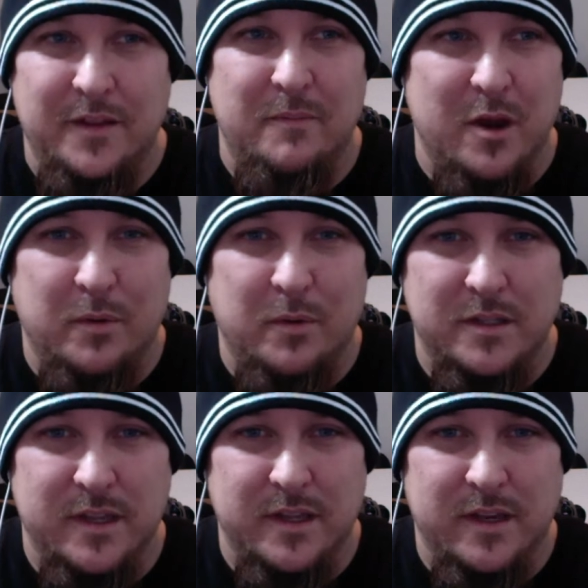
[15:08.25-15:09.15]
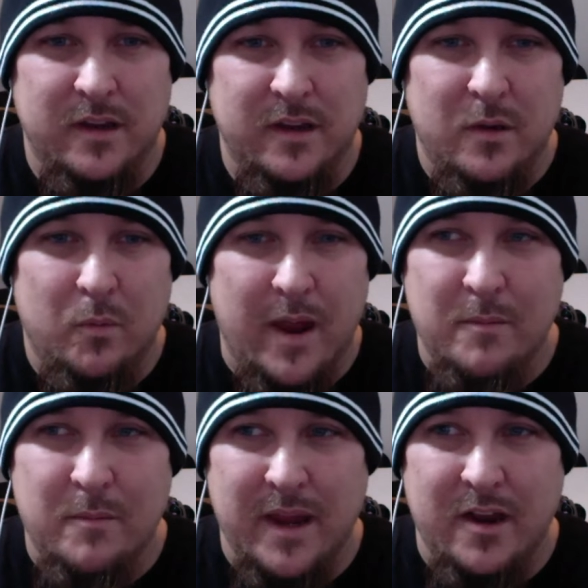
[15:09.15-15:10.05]
there, but it's like, why am
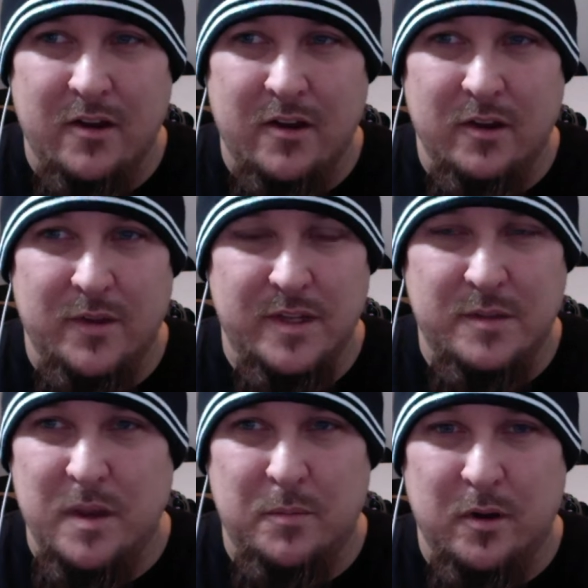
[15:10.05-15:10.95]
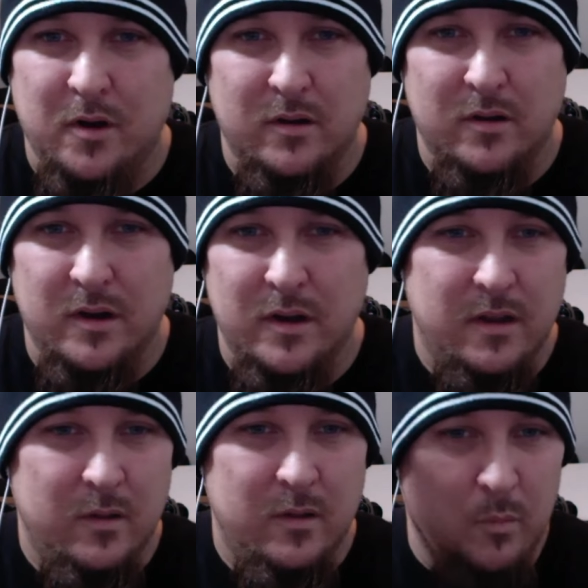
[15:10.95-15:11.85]
I here? These people are
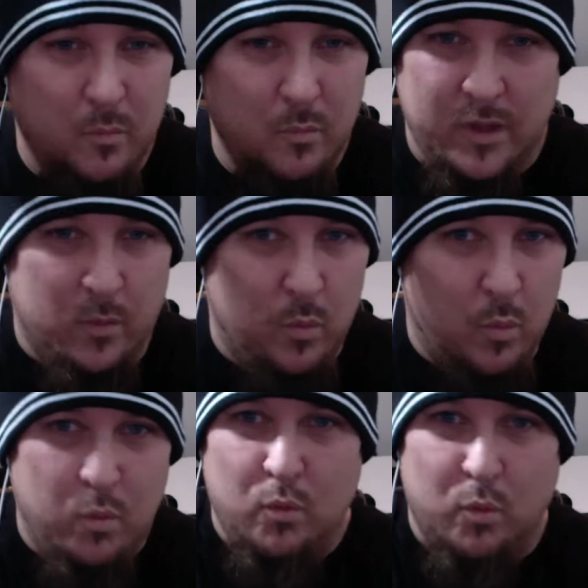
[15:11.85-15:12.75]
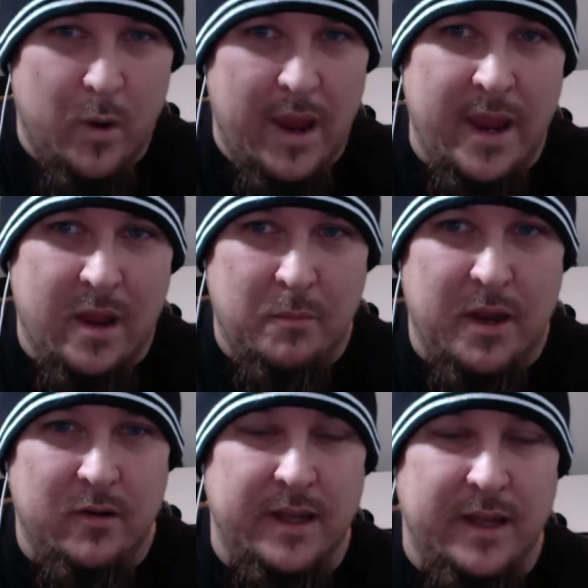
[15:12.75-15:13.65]
like way up here
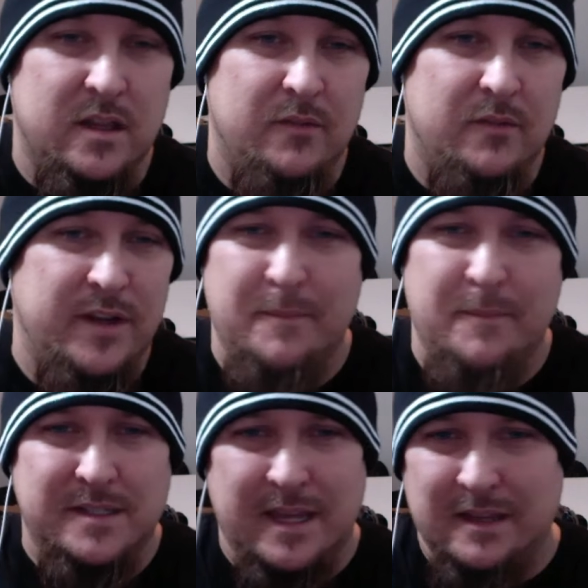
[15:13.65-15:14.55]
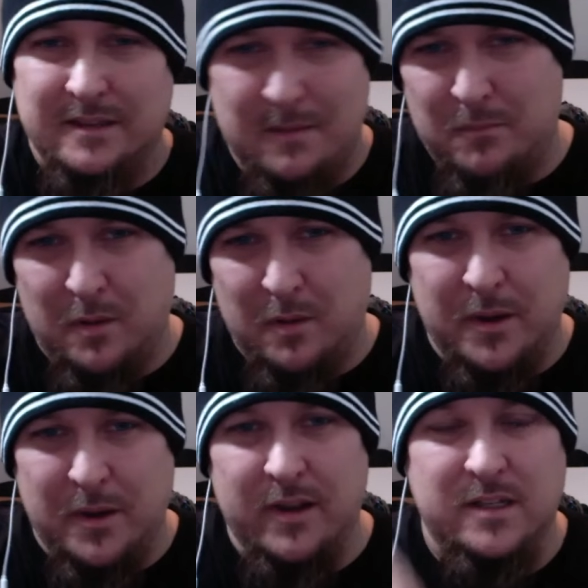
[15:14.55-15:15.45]
next level. And I'm not saying that I'm up
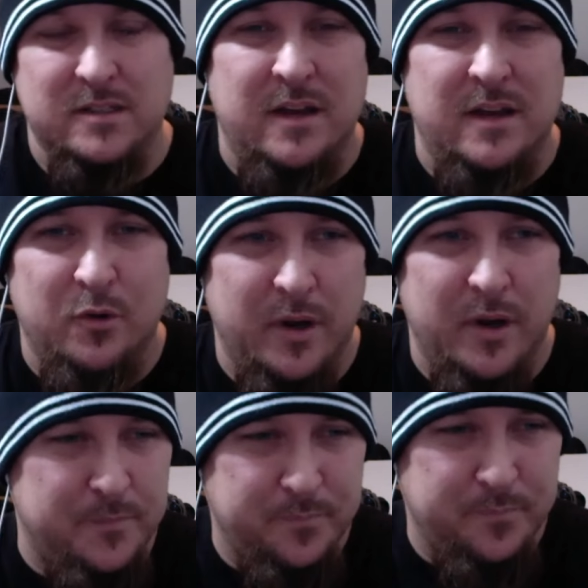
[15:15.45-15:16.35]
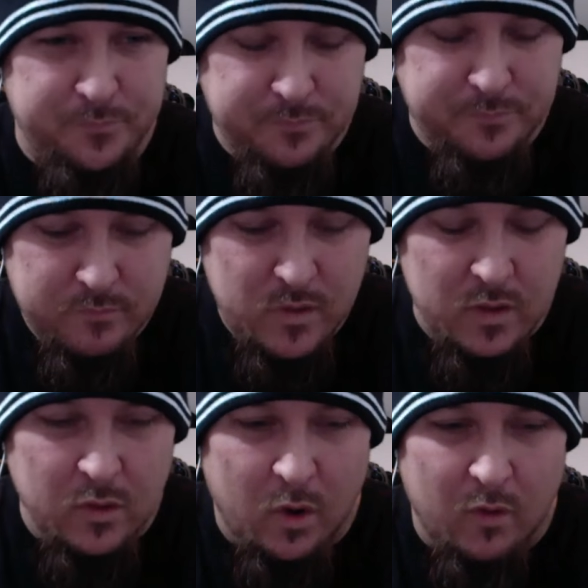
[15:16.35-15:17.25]
here next level, but
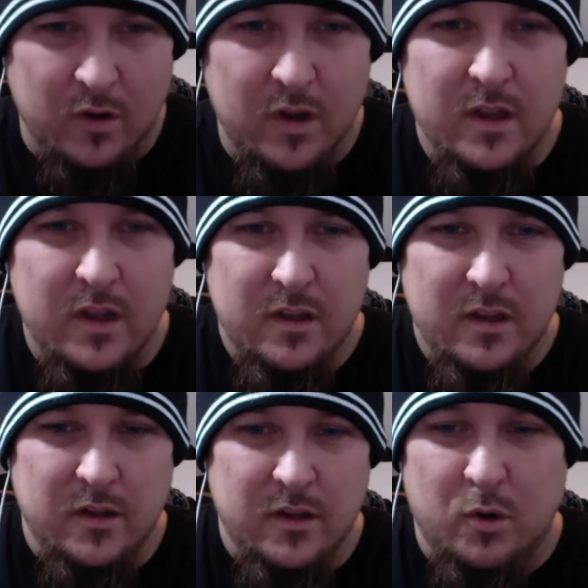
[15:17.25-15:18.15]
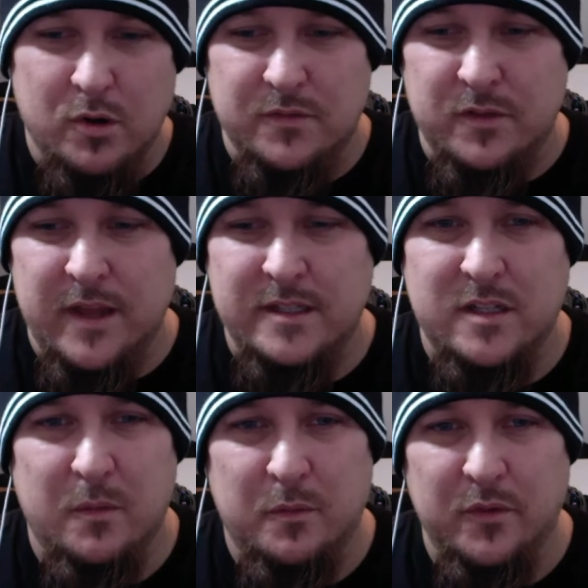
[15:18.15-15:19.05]
over the course of the last
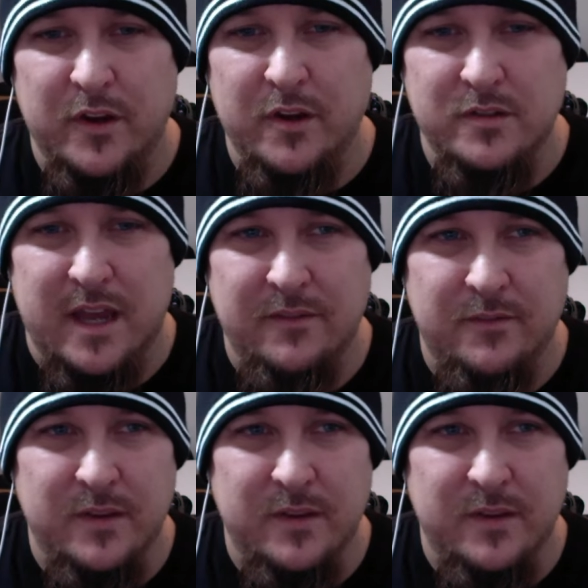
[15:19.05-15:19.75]
couple of years, I've